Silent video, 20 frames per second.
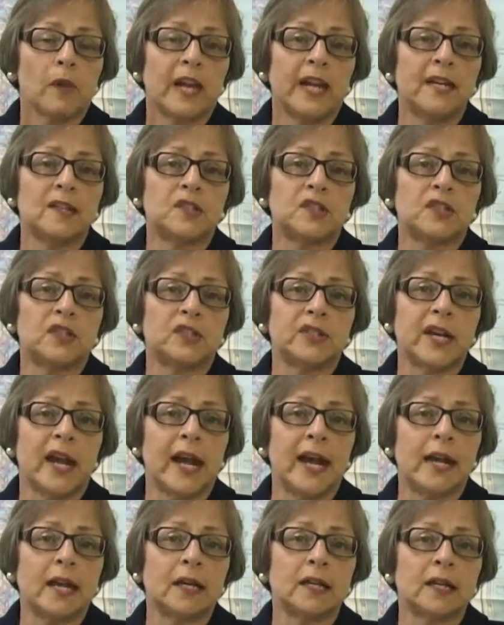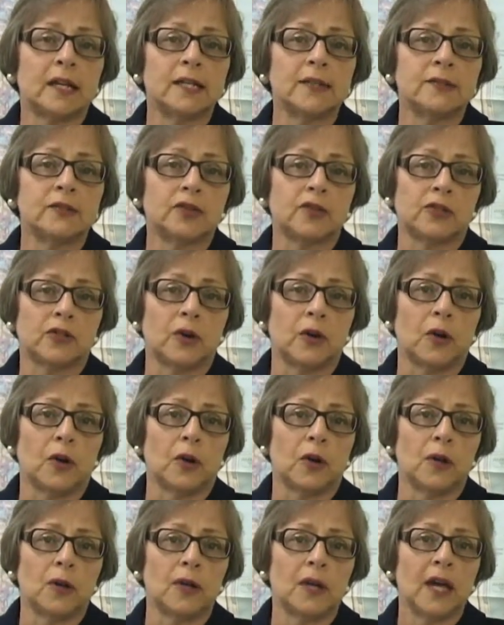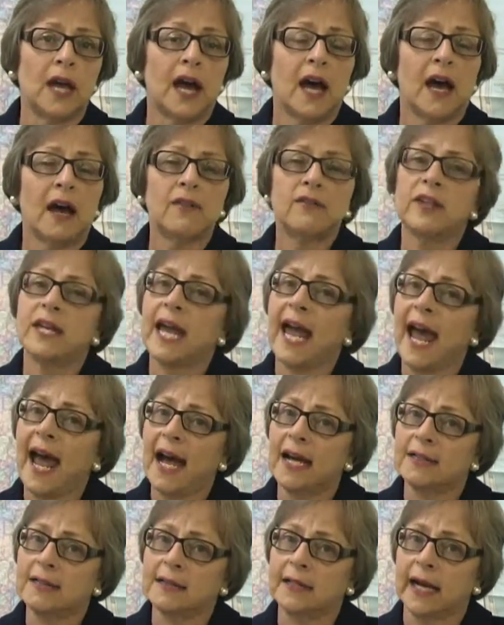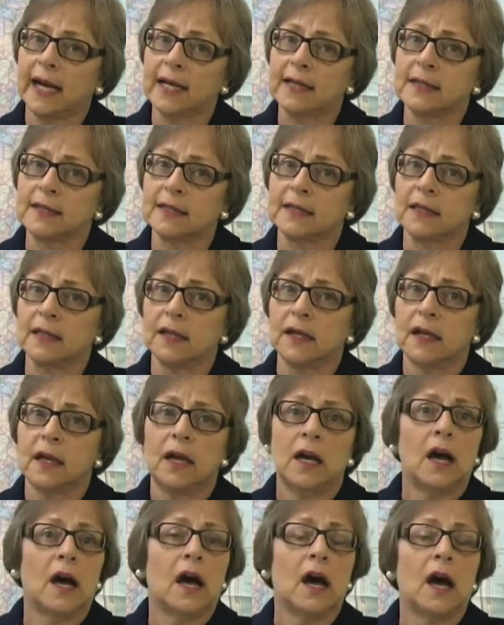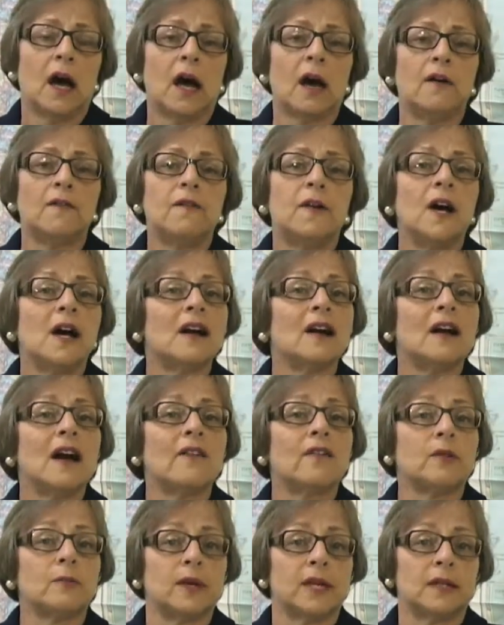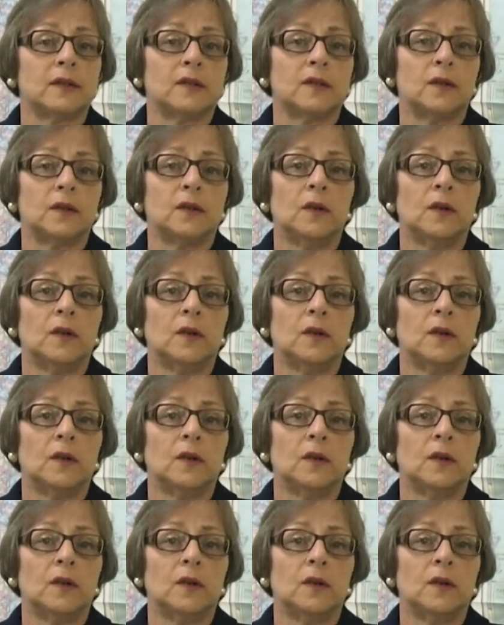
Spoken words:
is to take control of the assets of government,